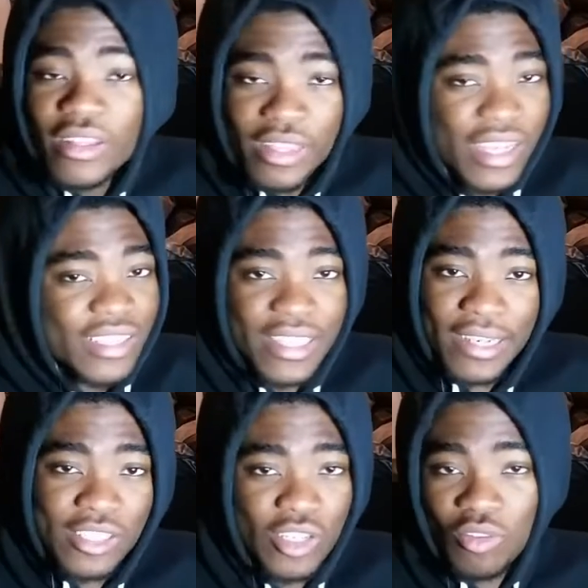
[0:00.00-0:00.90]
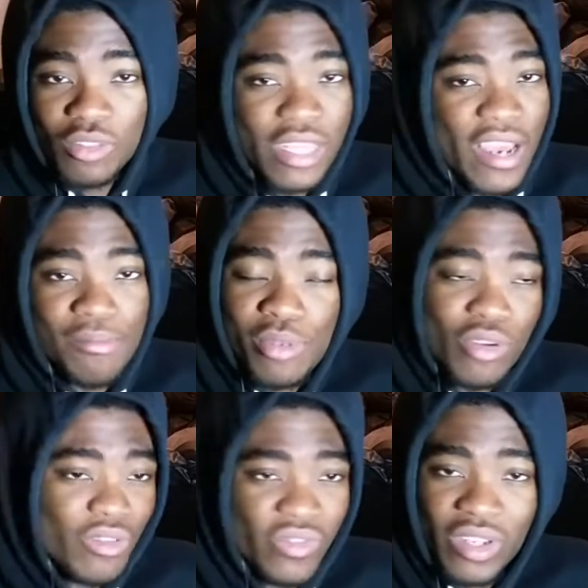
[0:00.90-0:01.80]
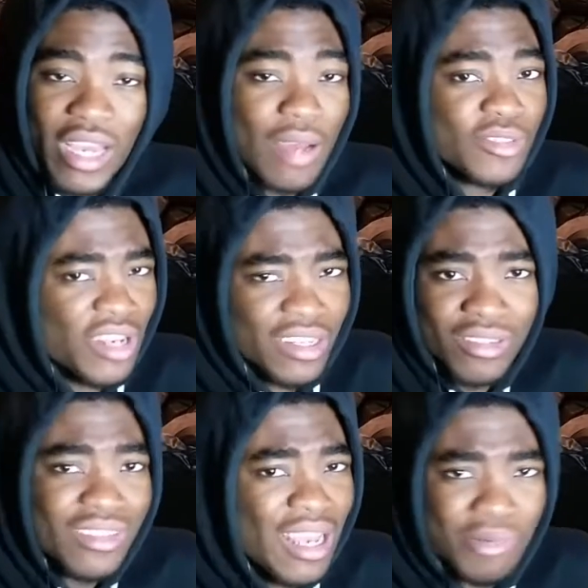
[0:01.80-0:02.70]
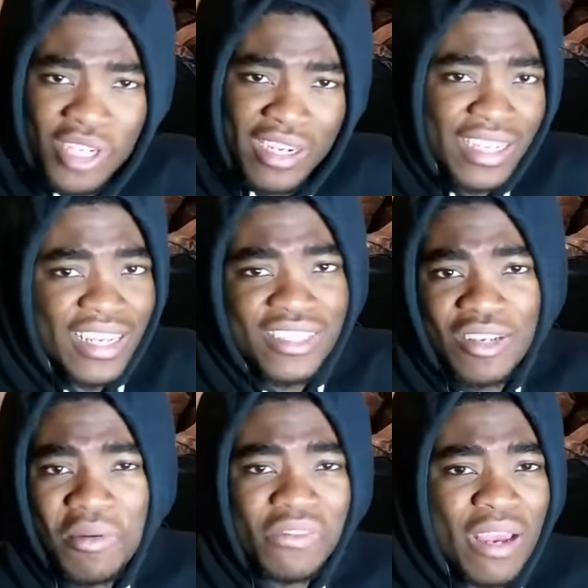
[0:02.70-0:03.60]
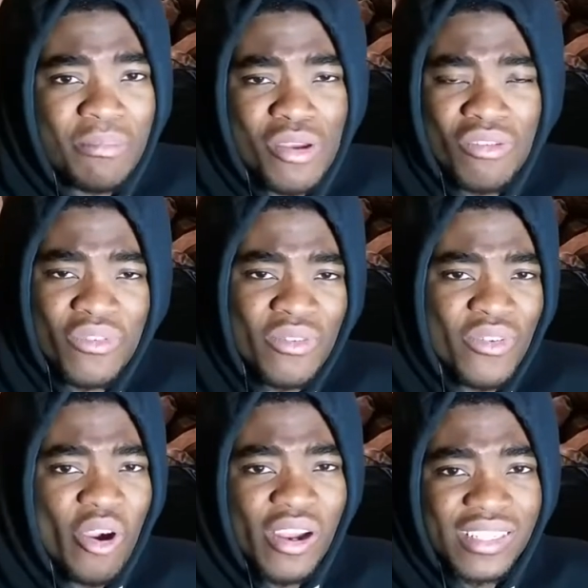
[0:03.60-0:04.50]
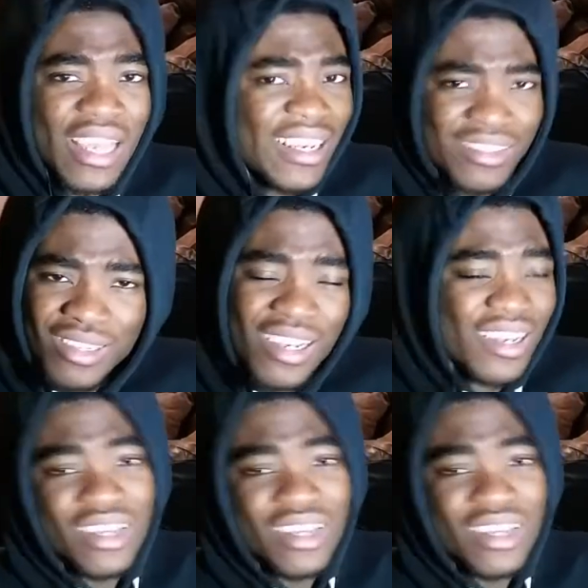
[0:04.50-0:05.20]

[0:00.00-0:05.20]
They sing so damn beautifully. I'm trying to, I'm trying to get some of that beautiful voice. I.